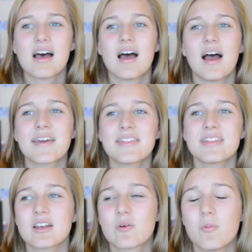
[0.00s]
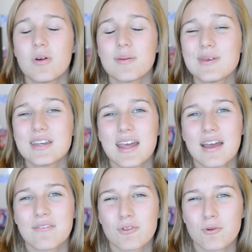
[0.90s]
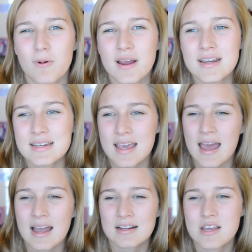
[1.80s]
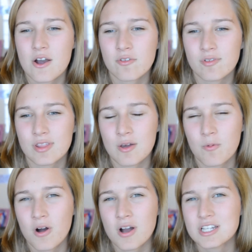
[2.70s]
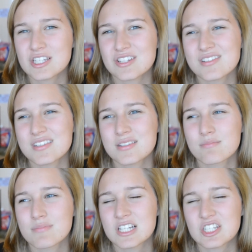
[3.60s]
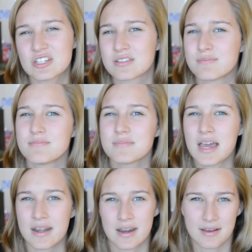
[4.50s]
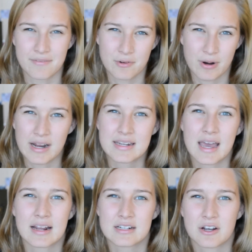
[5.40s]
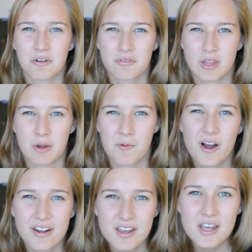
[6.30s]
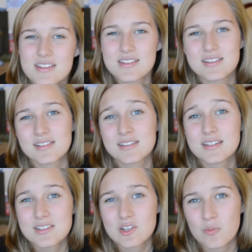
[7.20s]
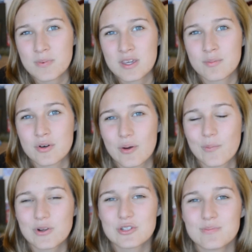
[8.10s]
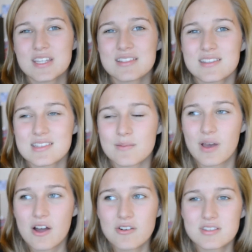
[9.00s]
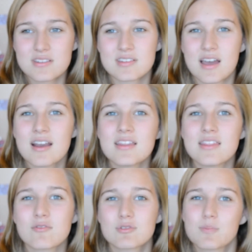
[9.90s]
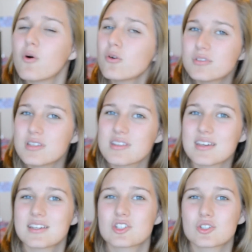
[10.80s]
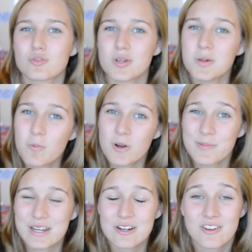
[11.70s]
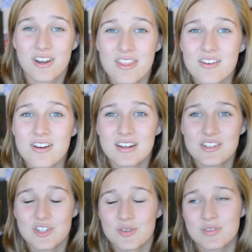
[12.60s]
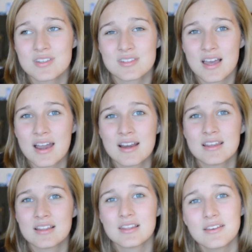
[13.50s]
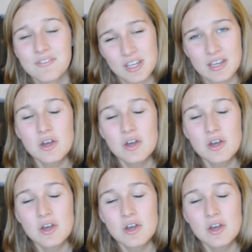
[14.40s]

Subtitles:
I think women have the right to act however they want just as much as men have the right to act however they want. This is a dystopia book, which means it's about a society that was pulled to the extreme one way or another, and it shows society living